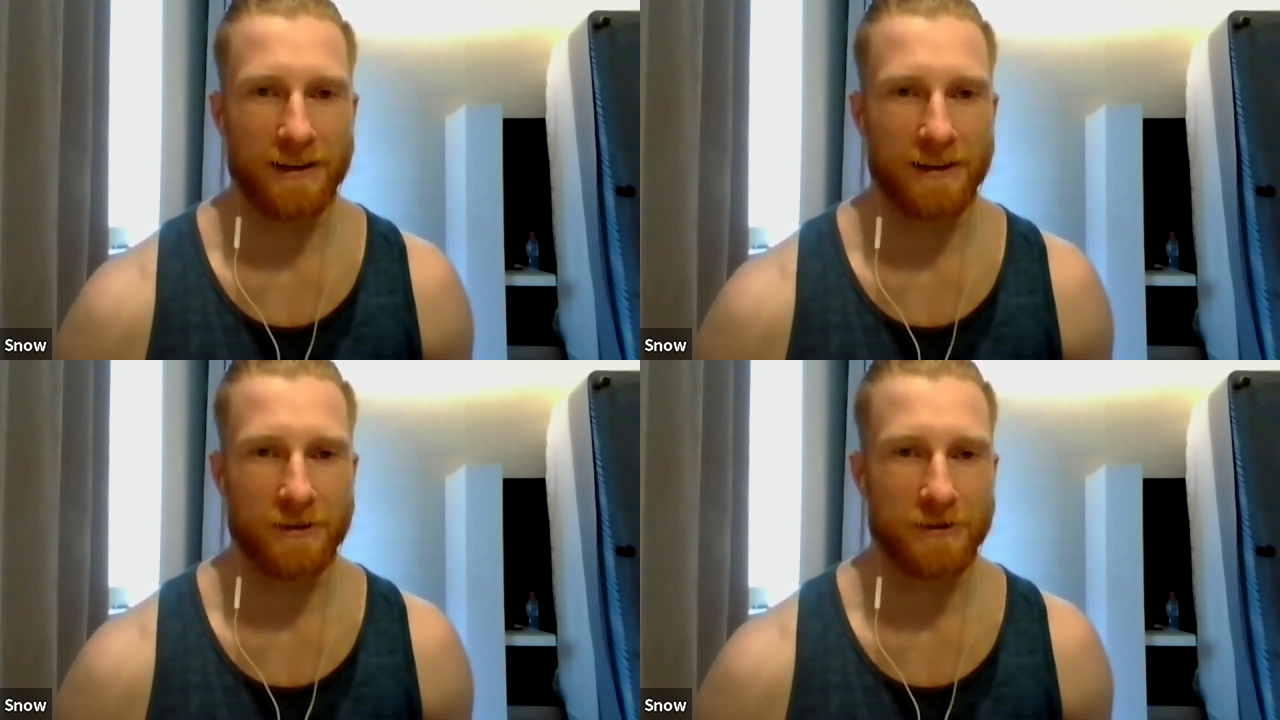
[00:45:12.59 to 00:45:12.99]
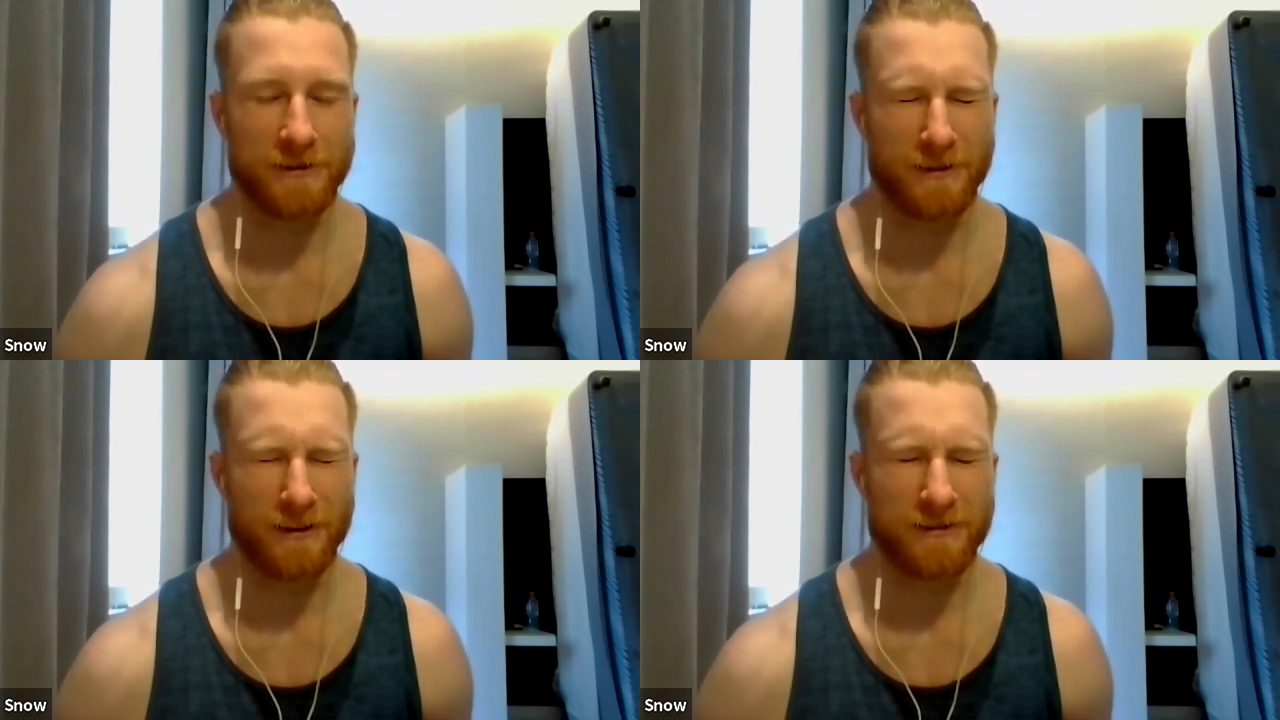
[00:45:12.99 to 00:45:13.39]
And then you're
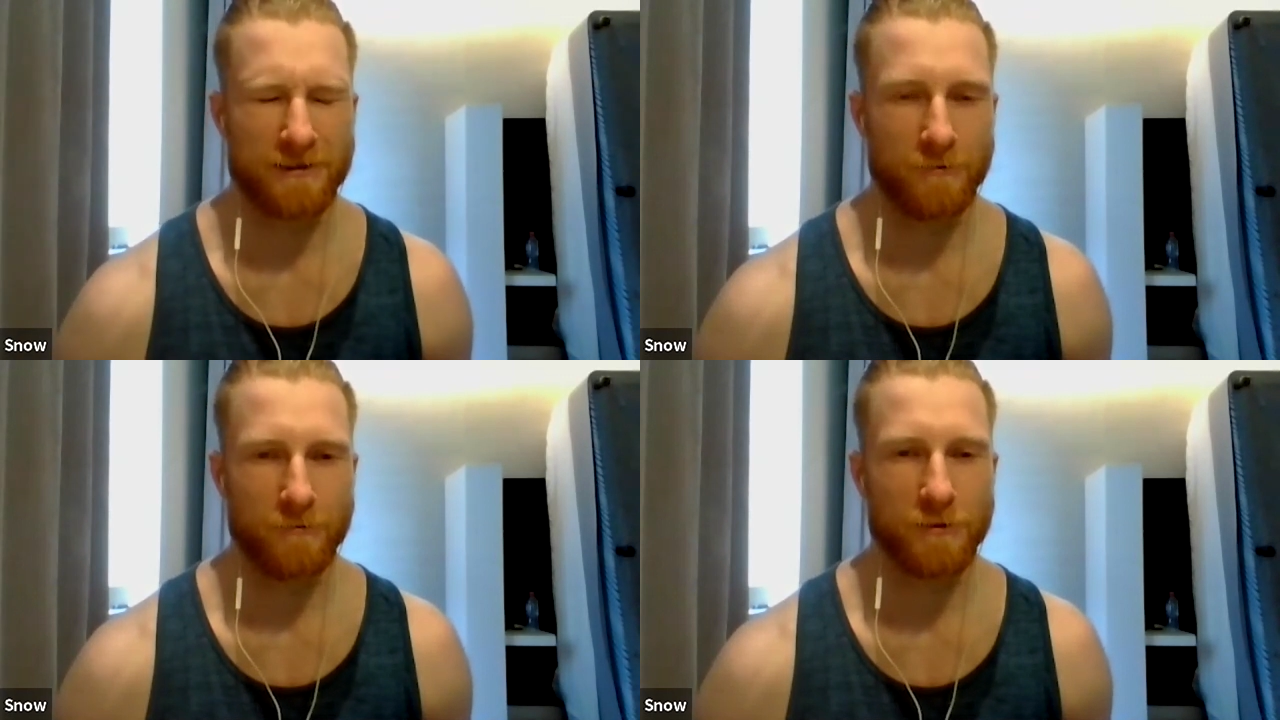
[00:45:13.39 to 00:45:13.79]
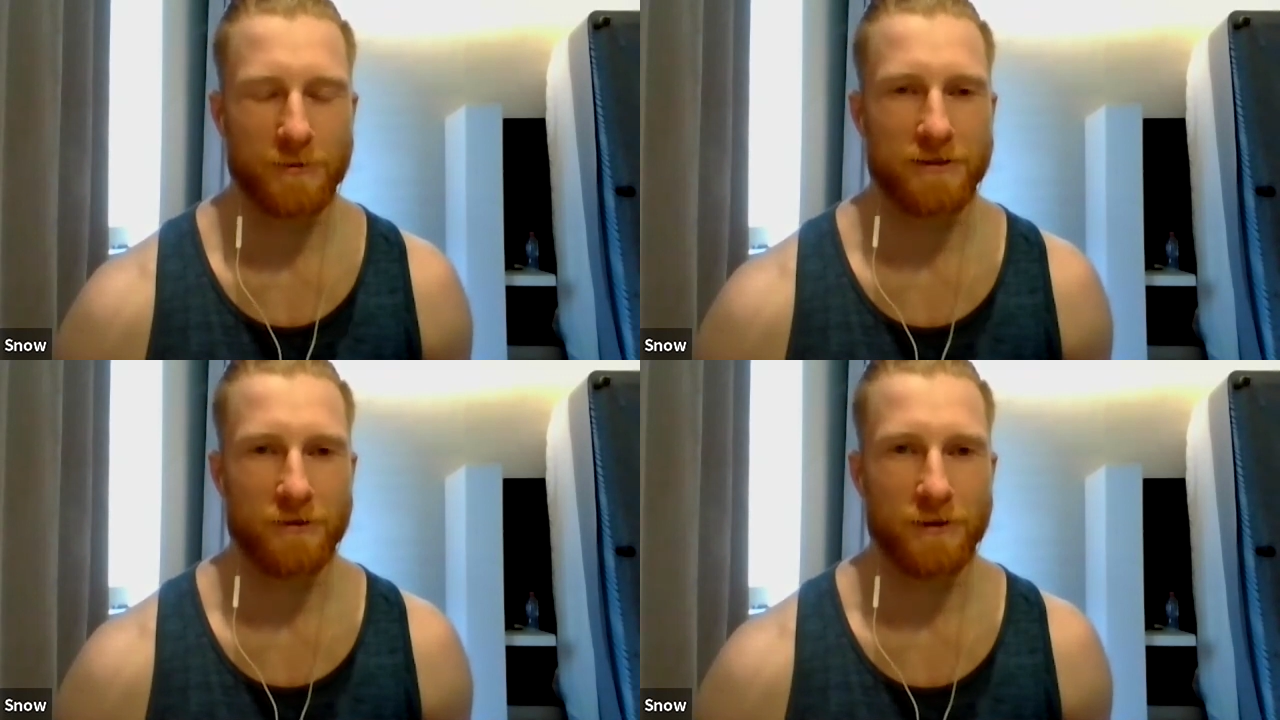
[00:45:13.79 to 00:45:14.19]
just like, dude, what am
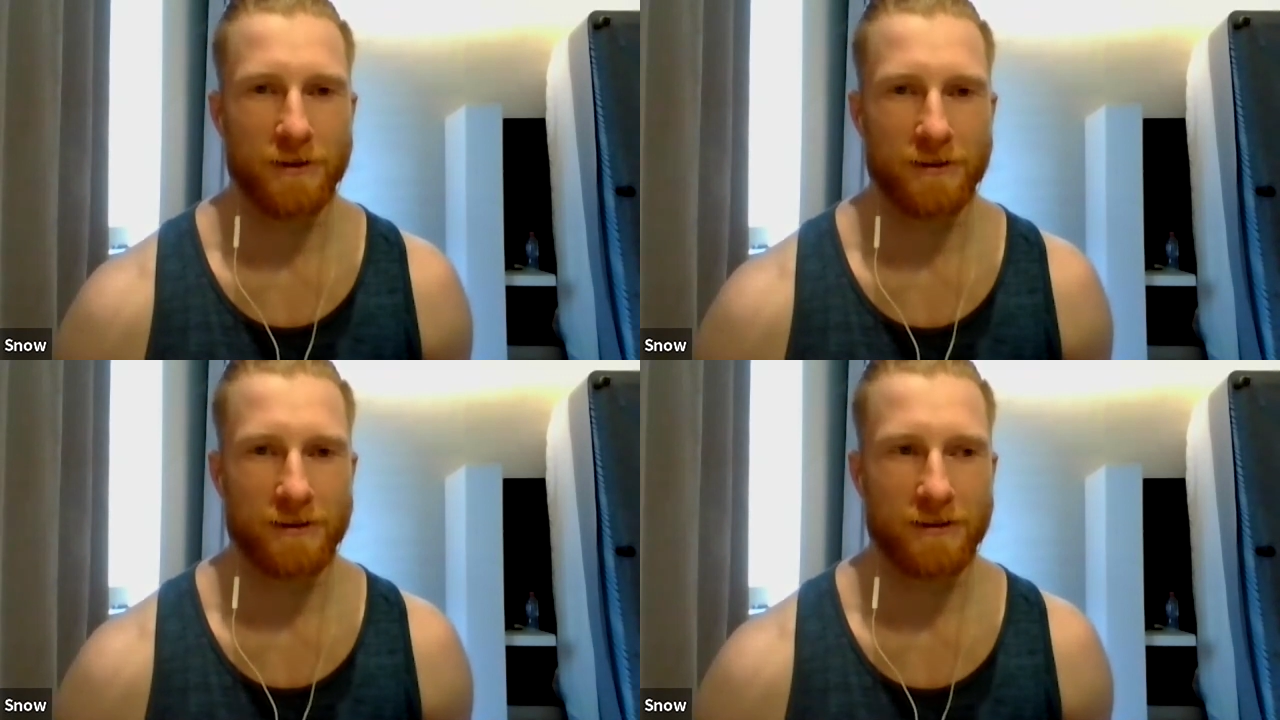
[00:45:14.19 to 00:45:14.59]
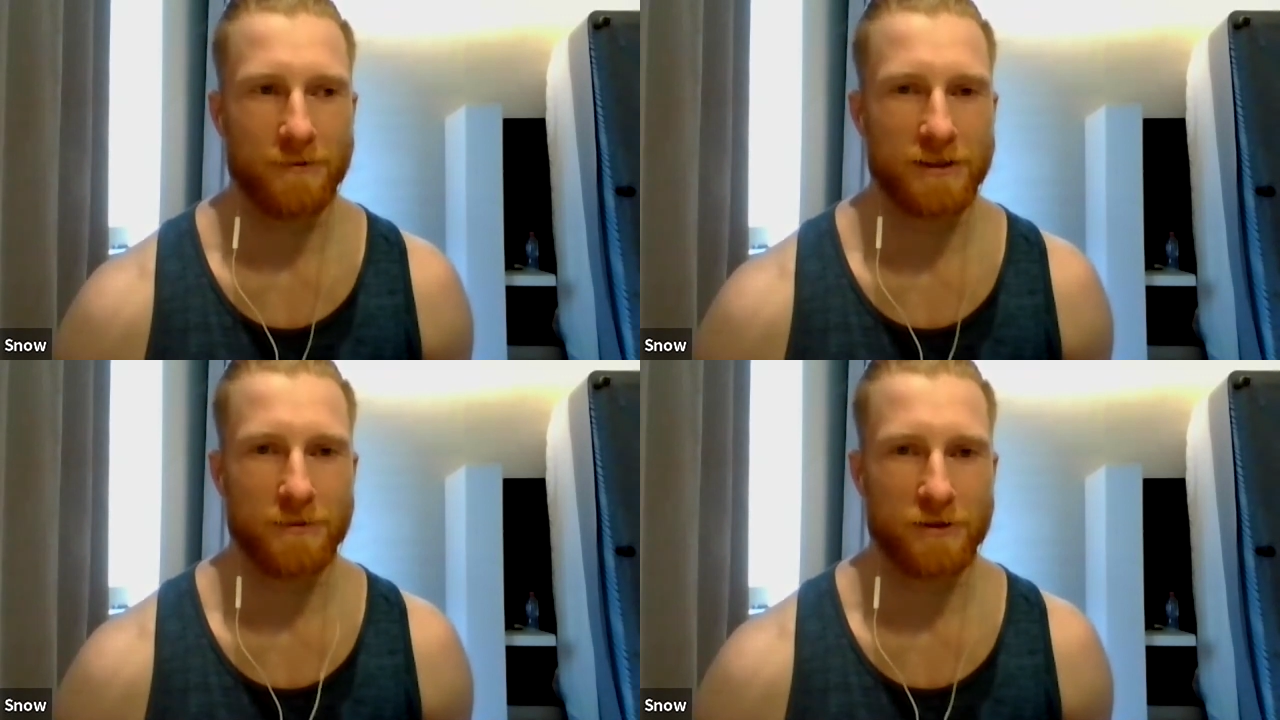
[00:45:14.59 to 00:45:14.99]
I doing? Like,
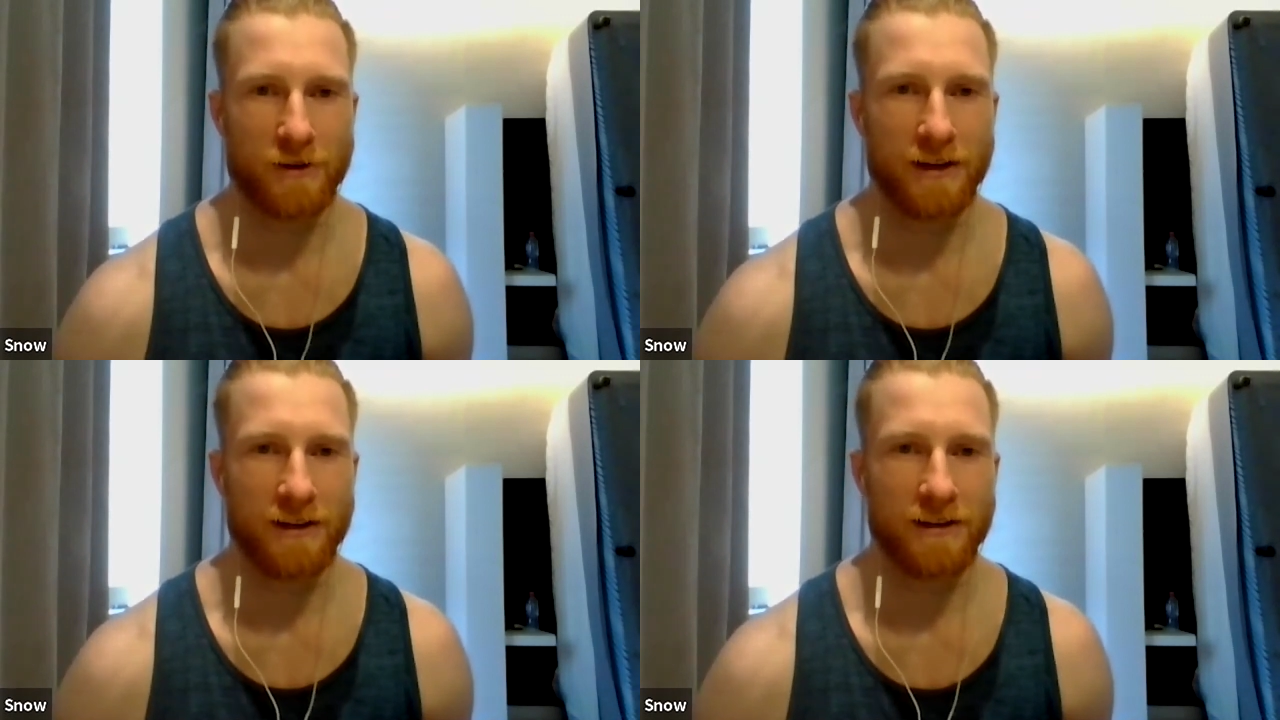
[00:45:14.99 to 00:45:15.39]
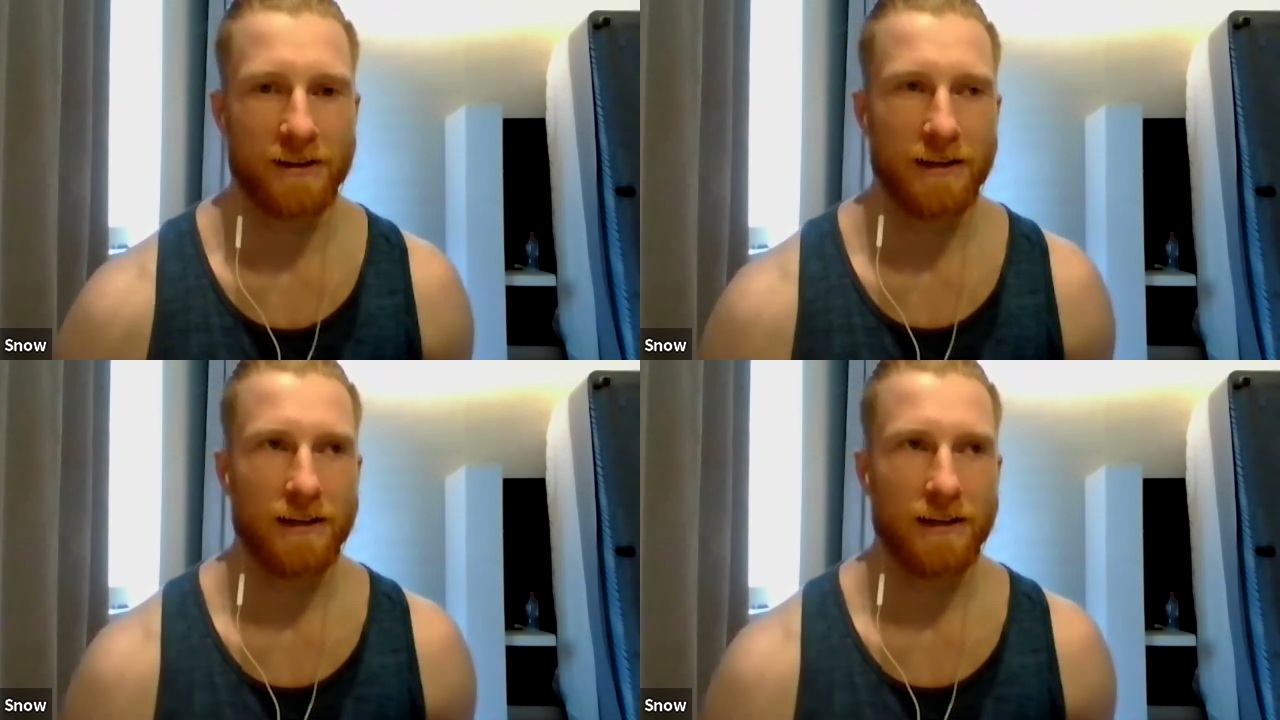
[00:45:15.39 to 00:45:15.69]
I'm meant to be training.